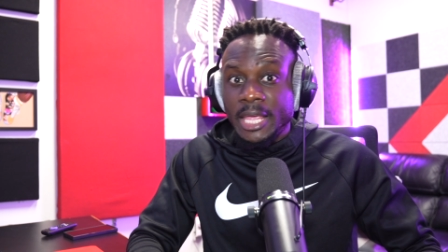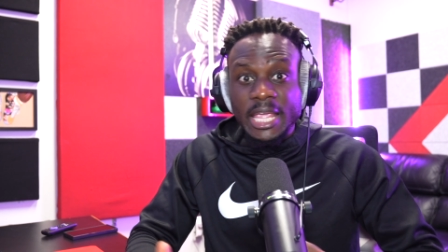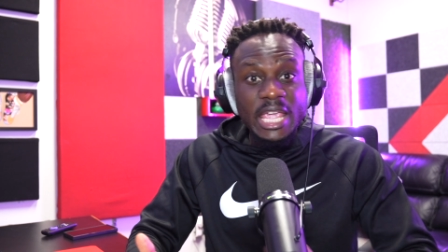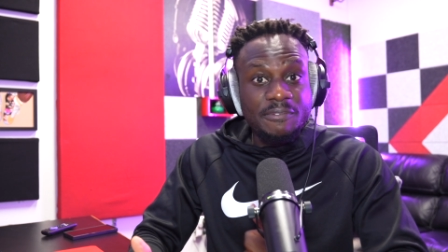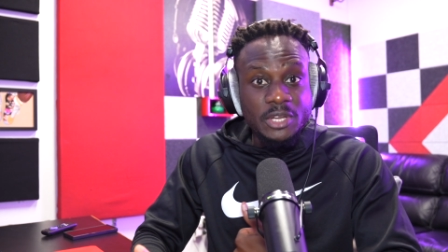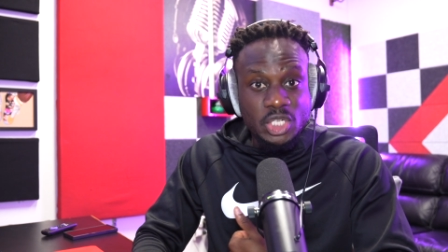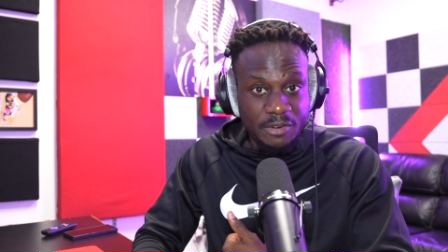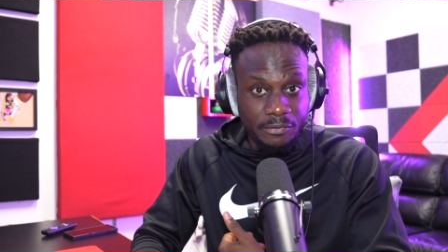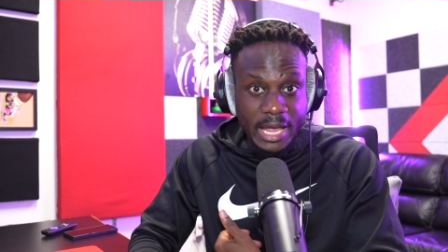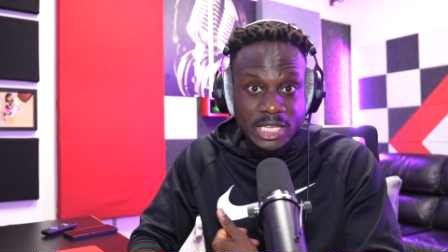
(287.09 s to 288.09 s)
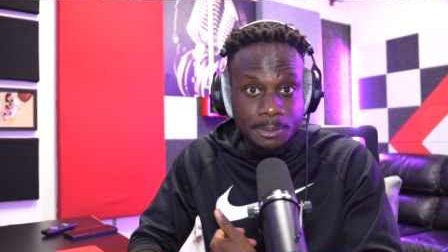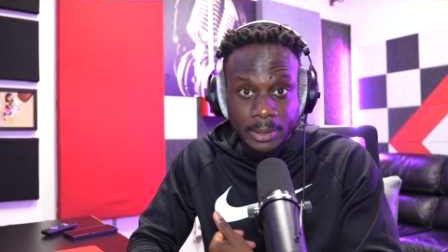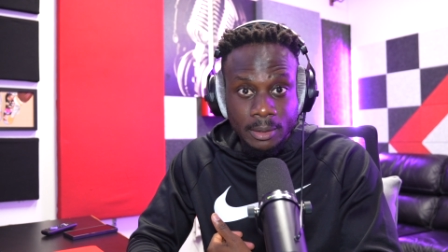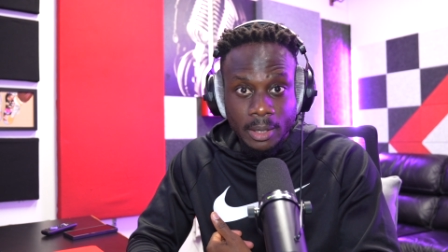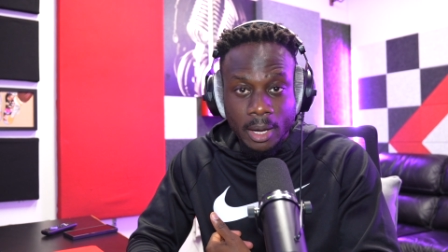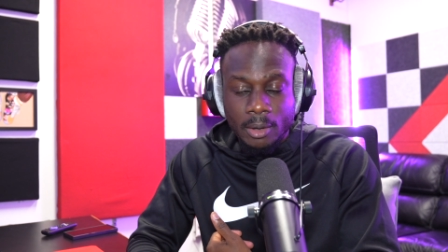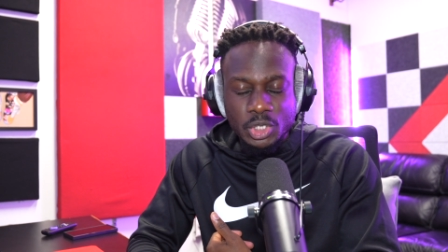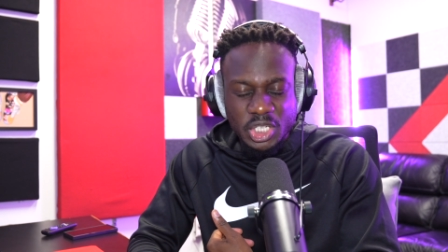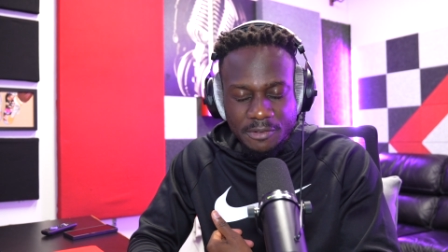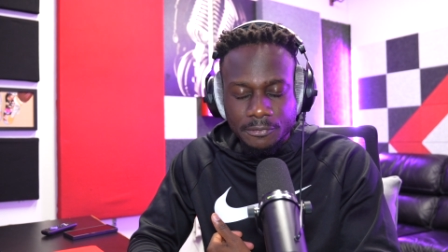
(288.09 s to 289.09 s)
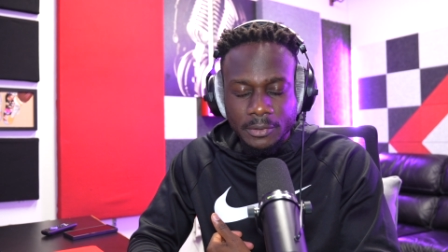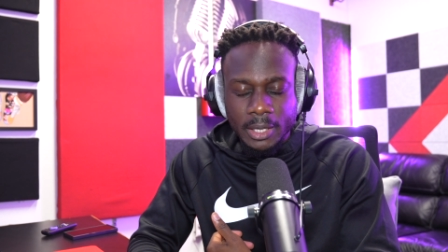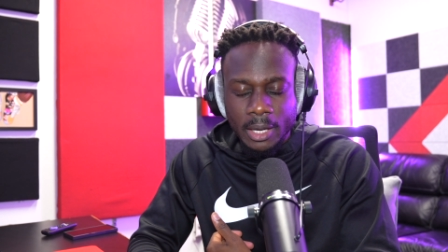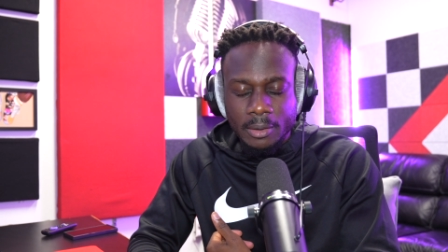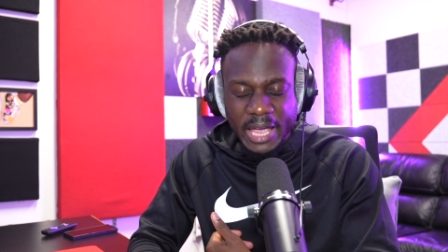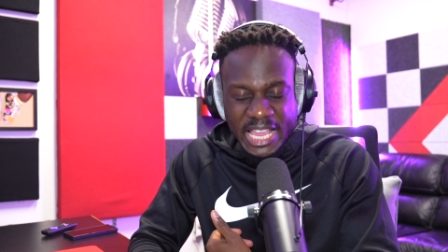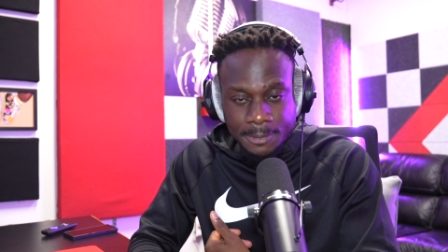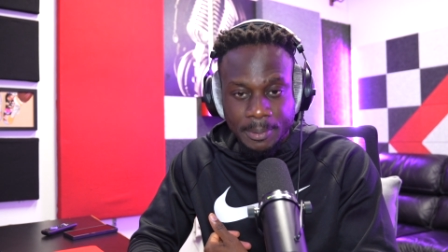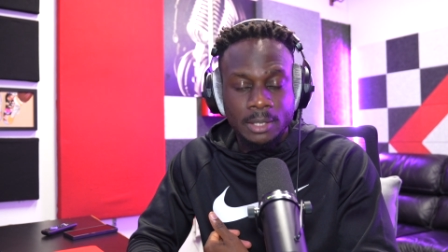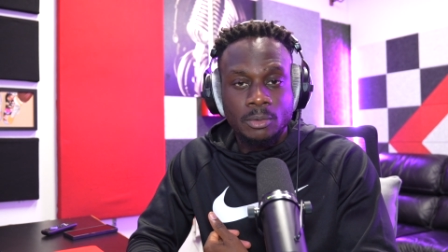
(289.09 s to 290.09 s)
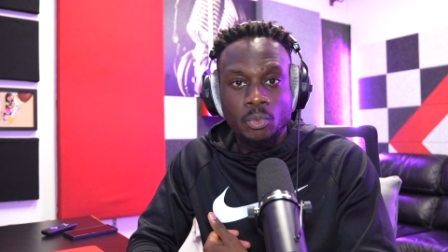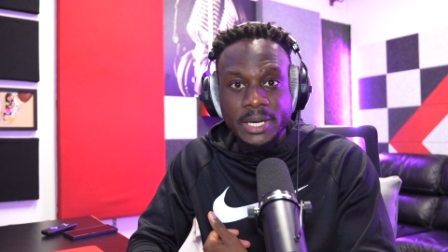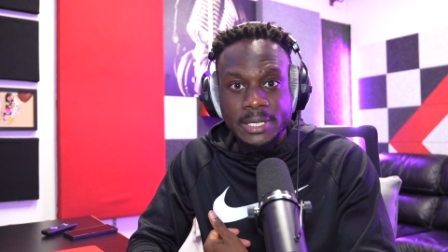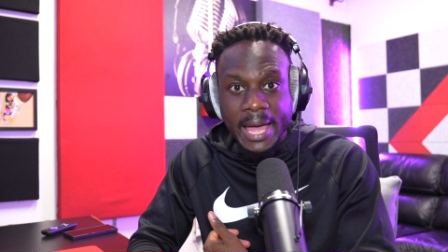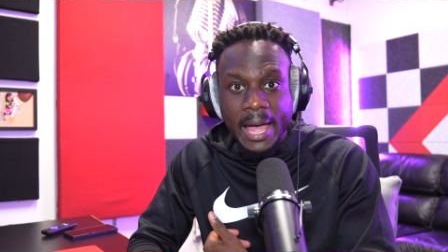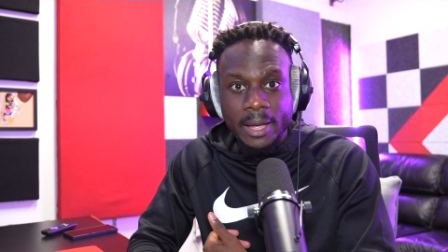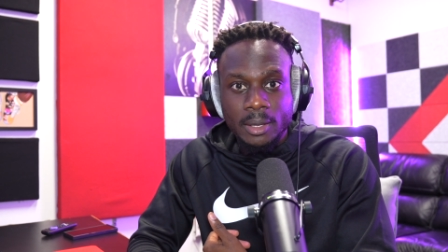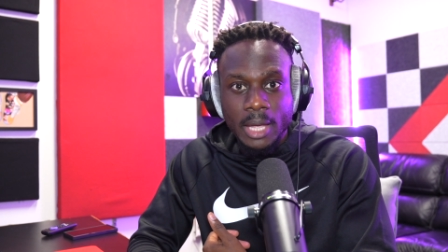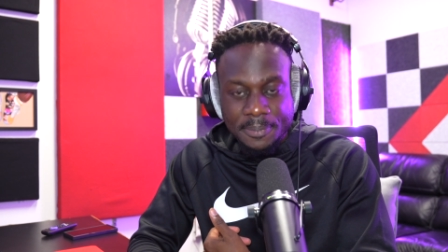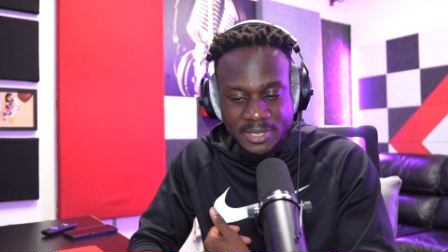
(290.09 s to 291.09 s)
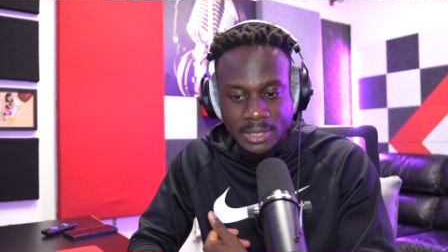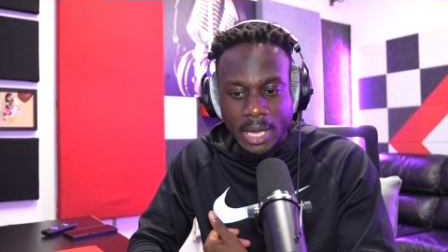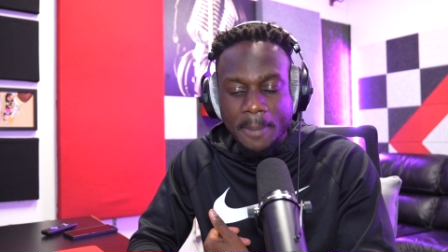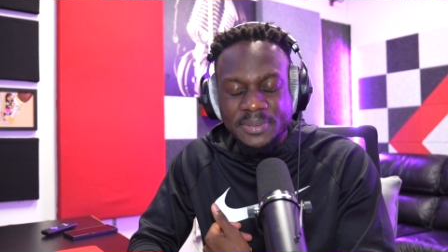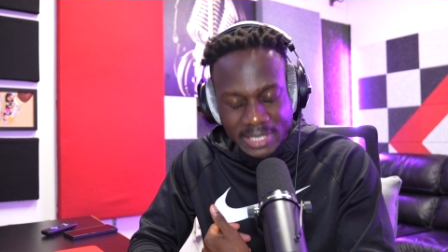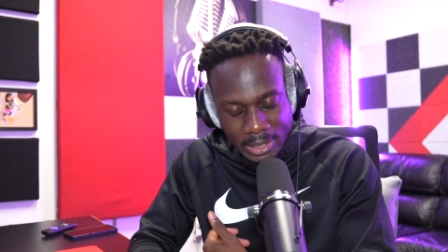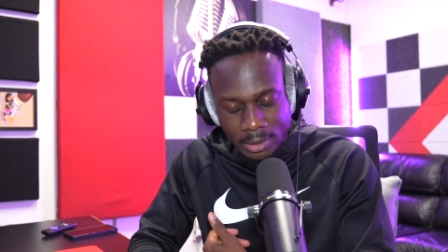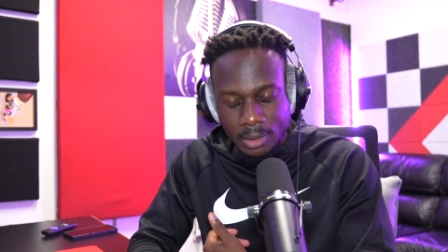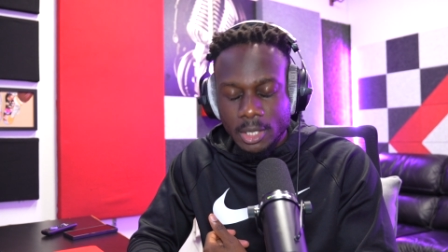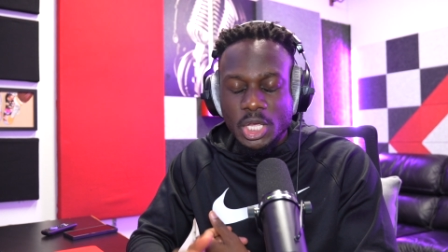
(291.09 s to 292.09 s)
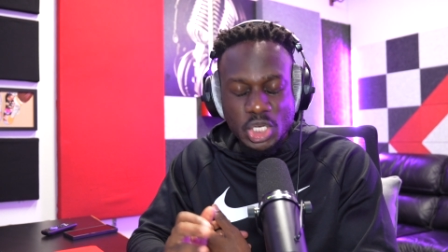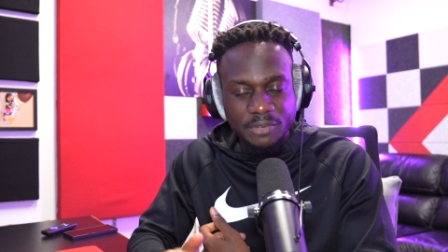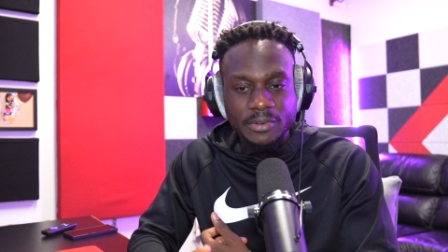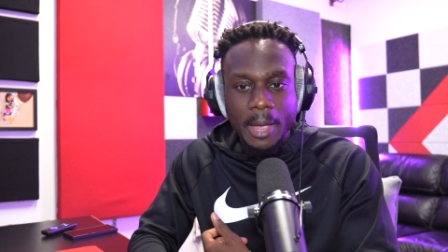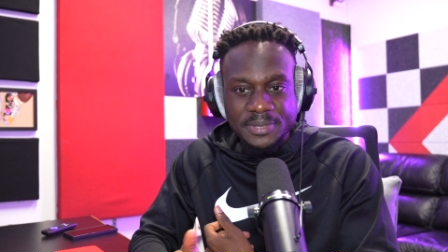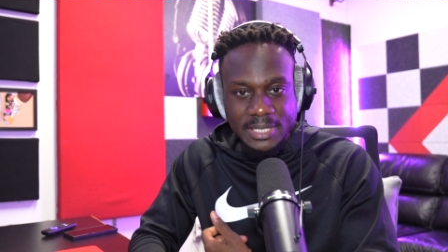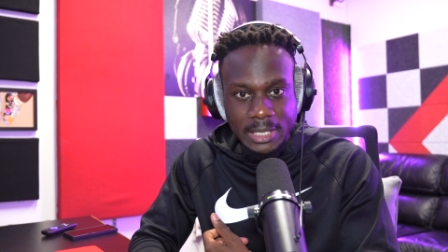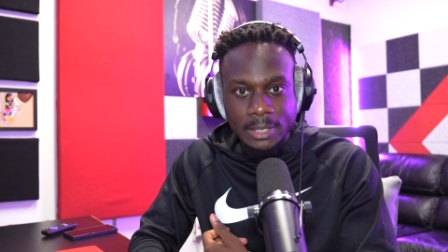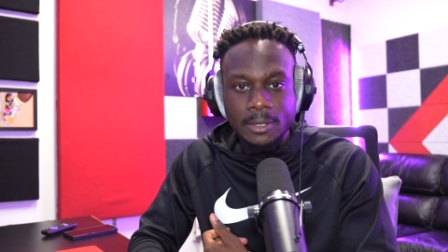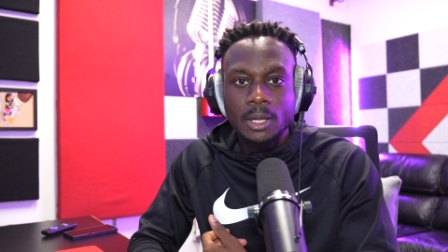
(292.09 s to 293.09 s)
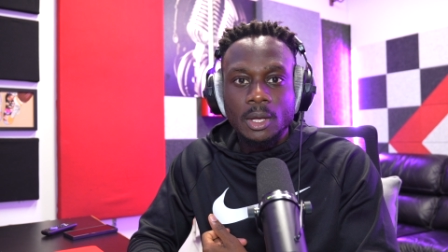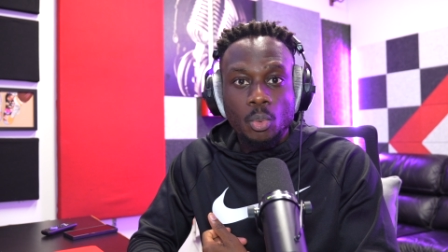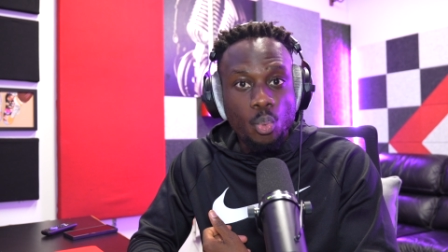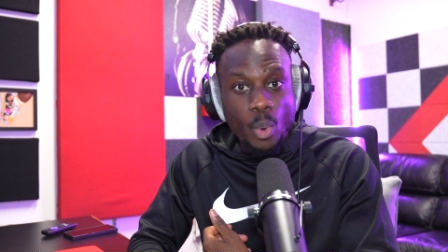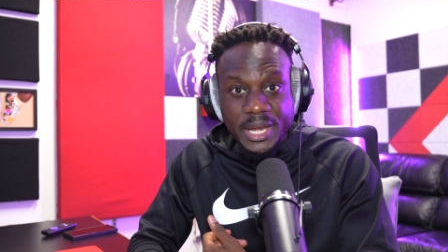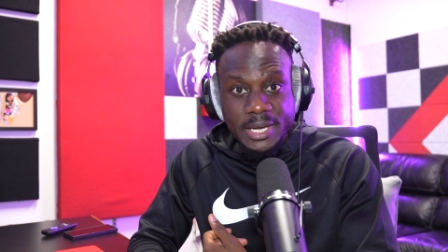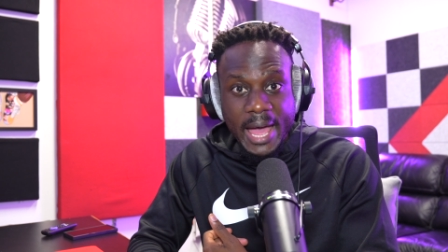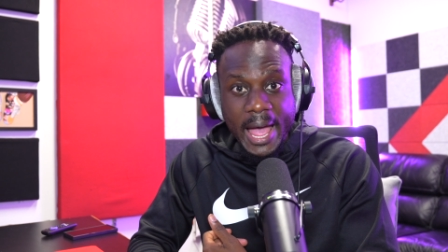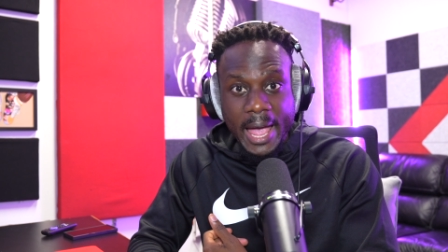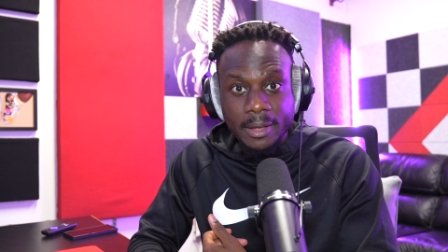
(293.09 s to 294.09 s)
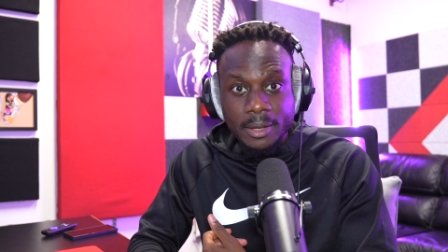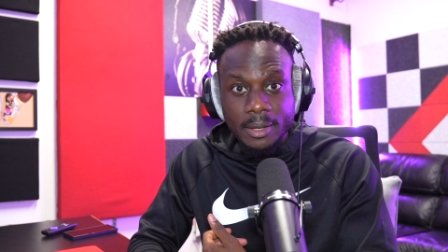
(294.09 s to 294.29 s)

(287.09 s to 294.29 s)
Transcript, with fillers: Even Jeffrey Espin. uh, Jeffrey uh, Espin. when he died, Epstein, Jeffrey Epstein, when he died,